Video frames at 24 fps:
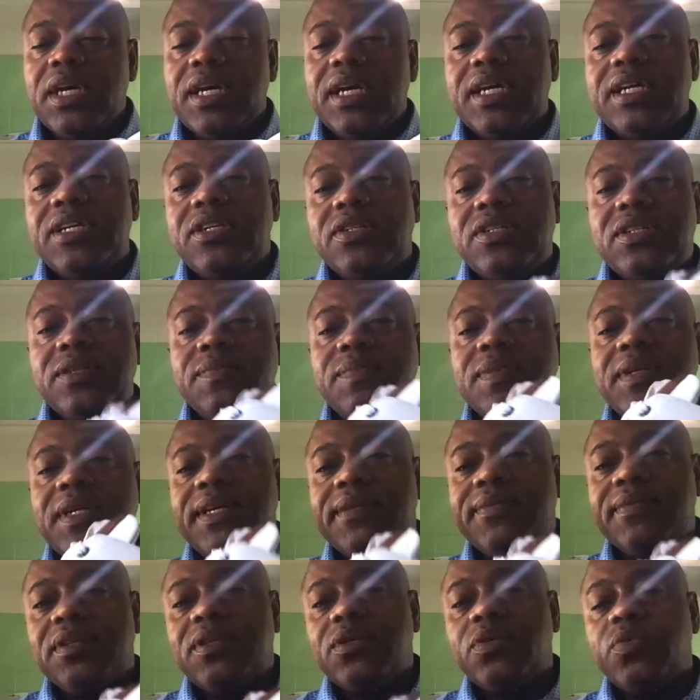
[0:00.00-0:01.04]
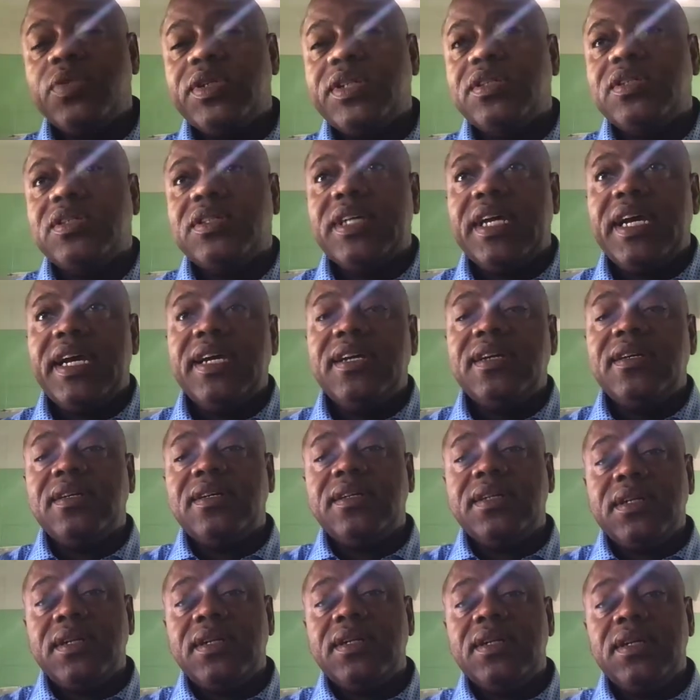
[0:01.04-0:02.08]
it should be able to withstand a
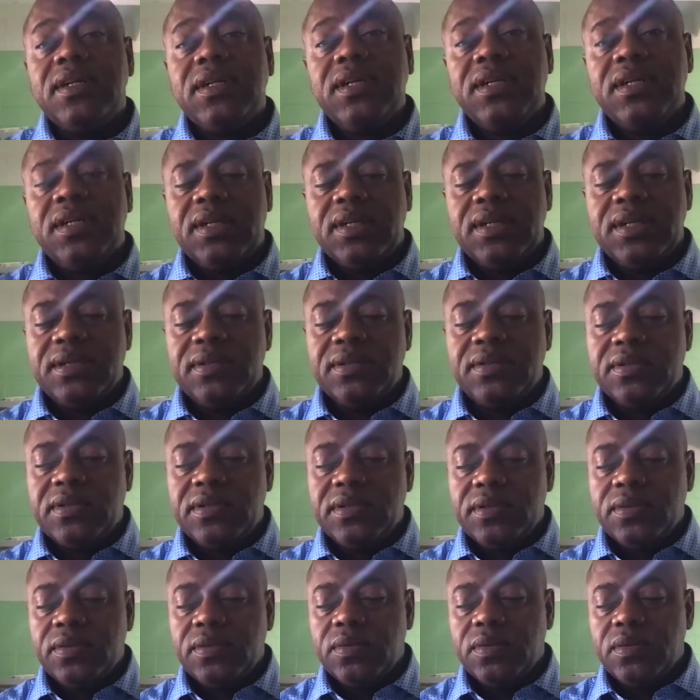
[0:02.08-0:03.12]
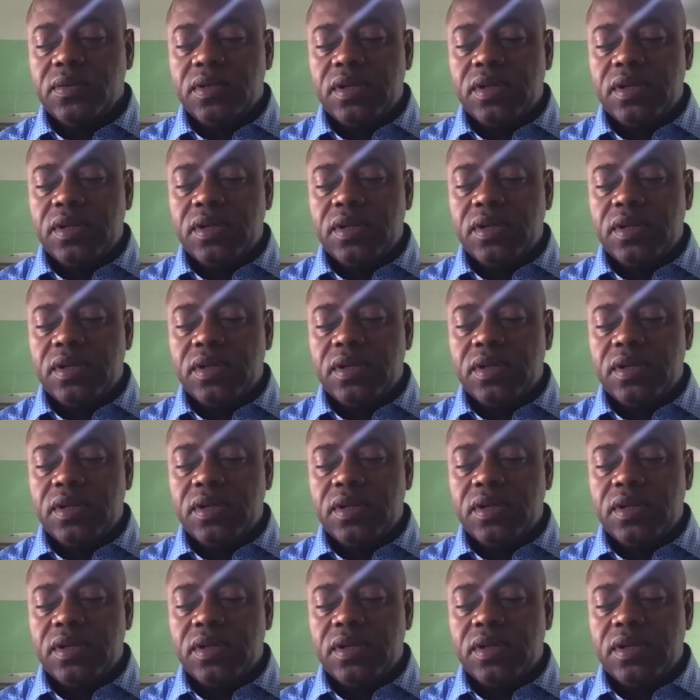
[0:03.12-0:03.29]
good cleaning too.